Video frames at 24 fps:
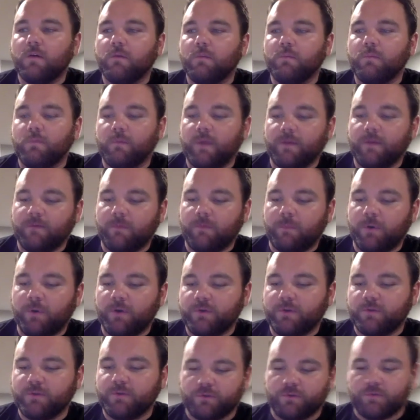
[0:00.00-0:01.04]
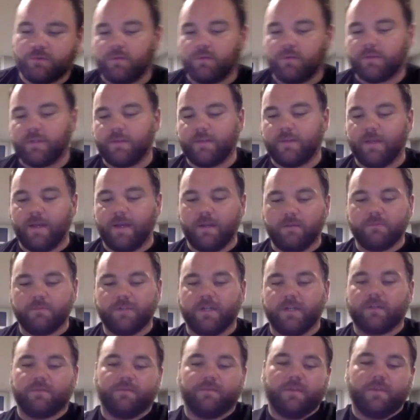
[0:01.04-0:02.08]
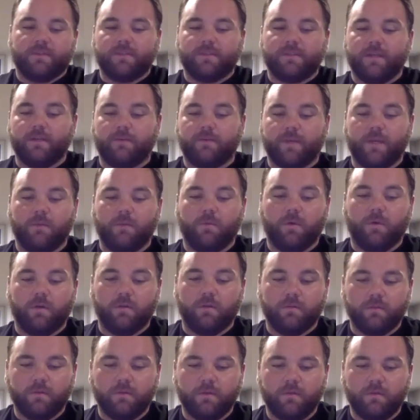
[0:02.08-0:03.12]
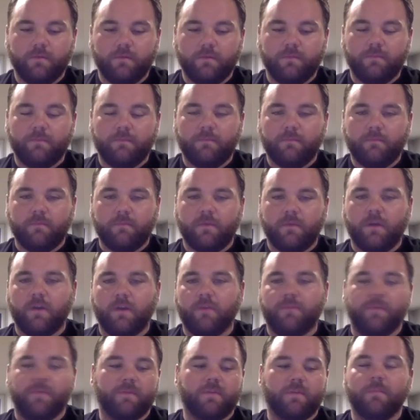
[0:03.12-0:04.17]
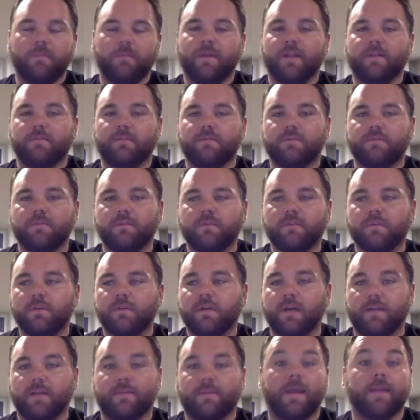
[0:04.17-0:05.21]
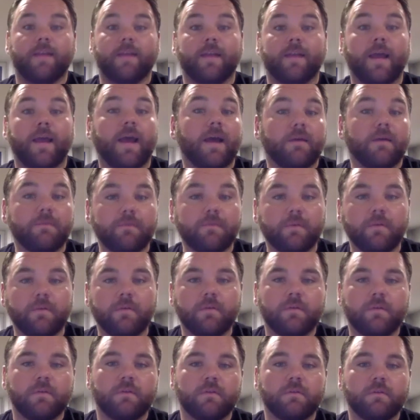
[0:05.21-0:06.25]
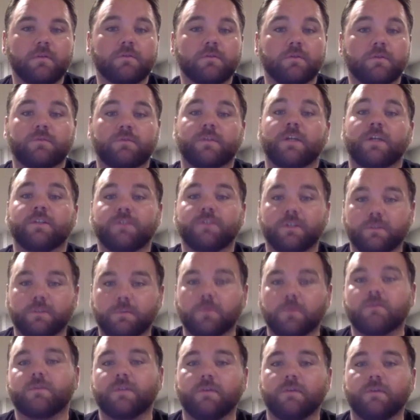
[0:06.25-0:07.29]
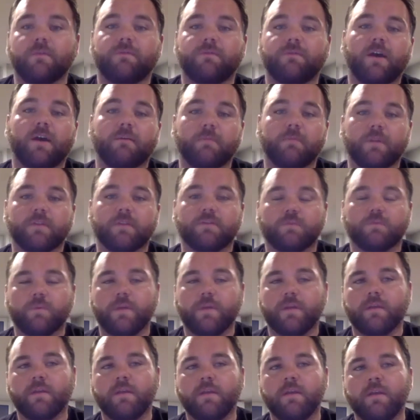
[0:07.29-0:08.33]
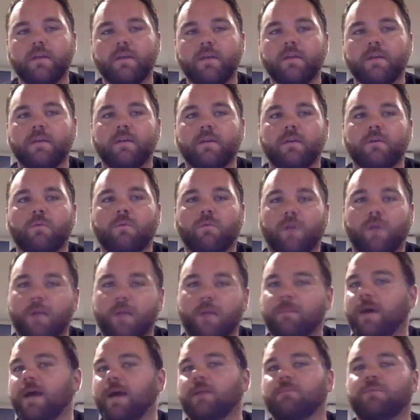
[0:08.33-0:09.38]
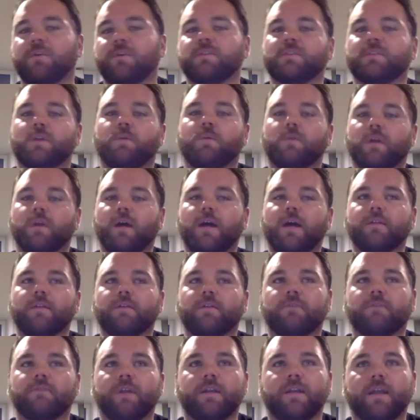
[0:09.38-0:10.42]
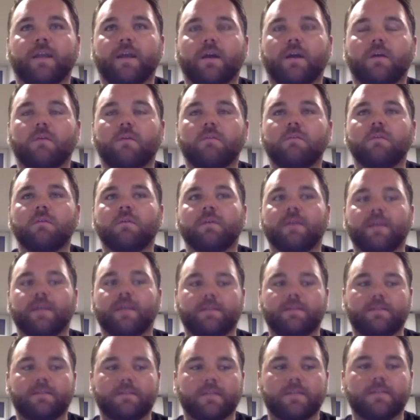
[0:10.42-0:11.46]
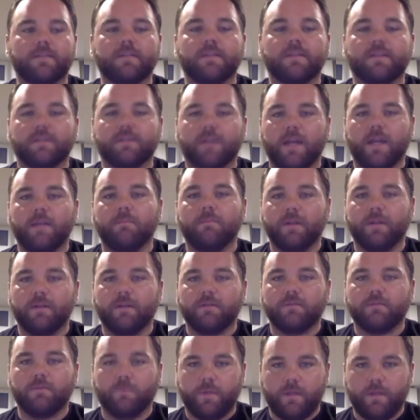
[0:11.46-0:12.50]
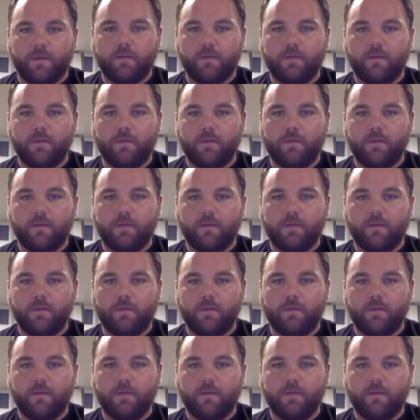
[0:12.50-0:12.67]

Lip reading: if a person just looked at that objectively and said, okay, well, 150 minutes, cut that in half. So essentially it's about 75 minutes a week. Where I'm at in Prince Edward Island right now, it's 60 to 90 minutes a week